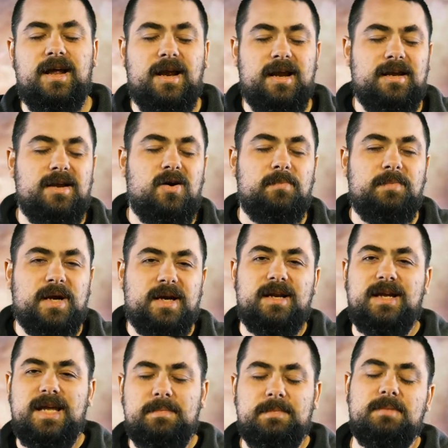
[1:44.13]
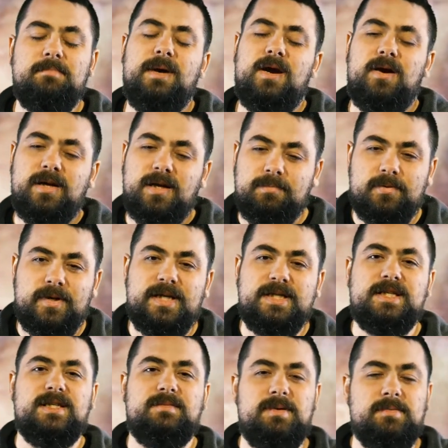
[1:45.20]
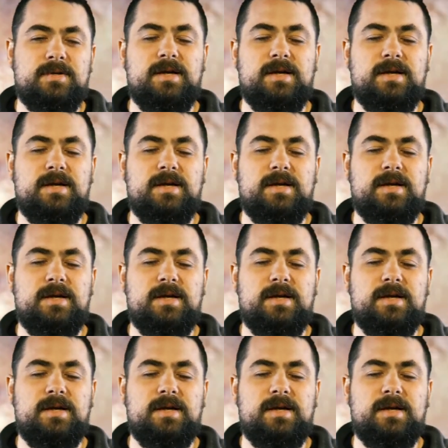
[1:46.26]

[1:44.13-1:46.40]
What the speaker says: And I know I'm not going to keep comparing to Breach because people